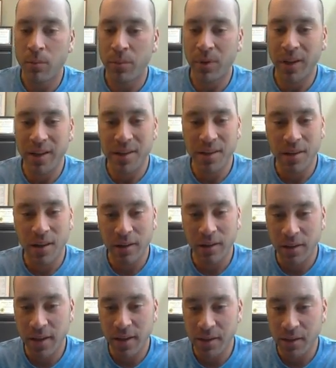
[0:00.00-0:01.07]
Please select
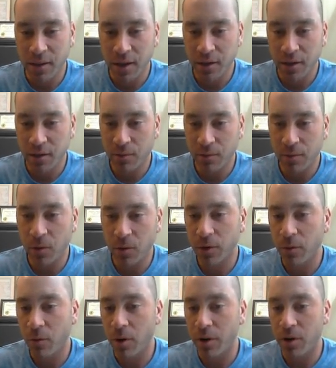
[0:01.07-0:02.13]
the destination
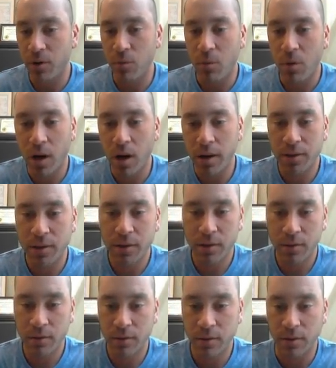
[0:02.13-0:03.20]
folder where you want
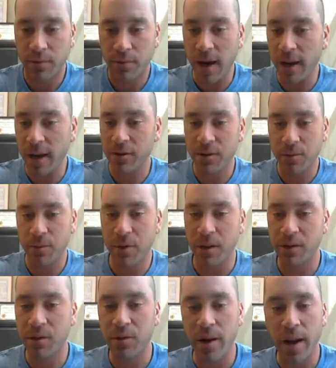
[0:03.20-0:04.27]
the files to be
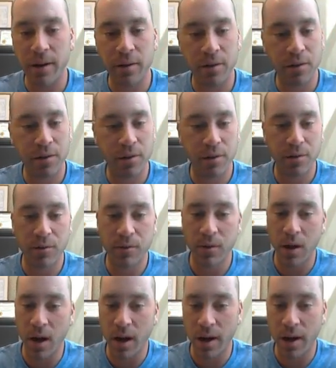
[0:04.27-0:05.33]
extracted to.
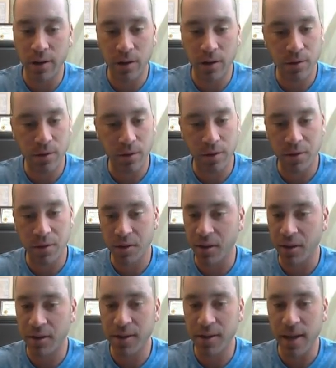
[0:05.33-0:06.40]
I usually just
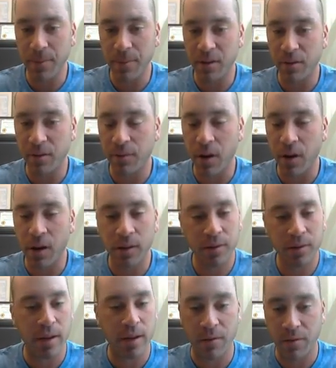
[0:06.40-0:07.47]
accept the
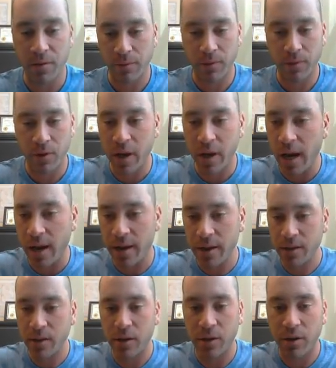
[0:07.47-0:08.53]
default. However, if you
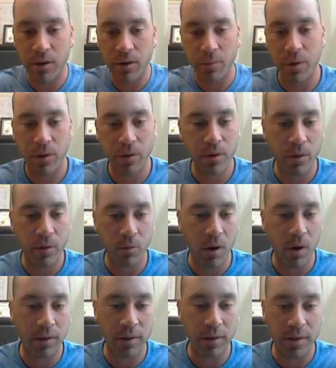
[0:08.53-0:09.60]
guys on your computer
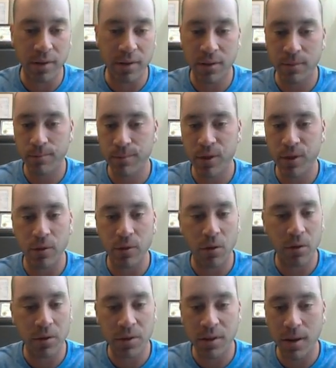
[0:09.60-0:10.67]
want this
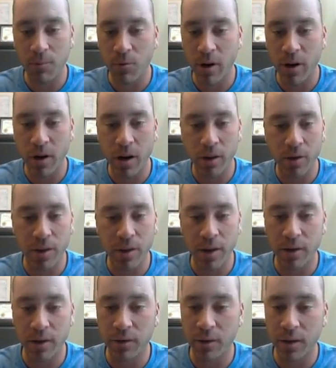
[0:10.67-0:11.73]
stored somewhere other
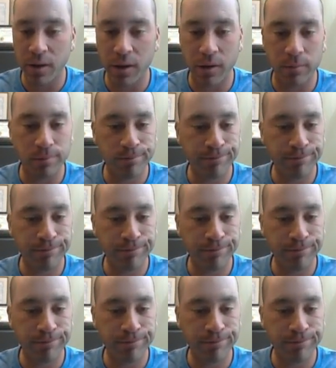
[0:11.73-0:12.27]
than the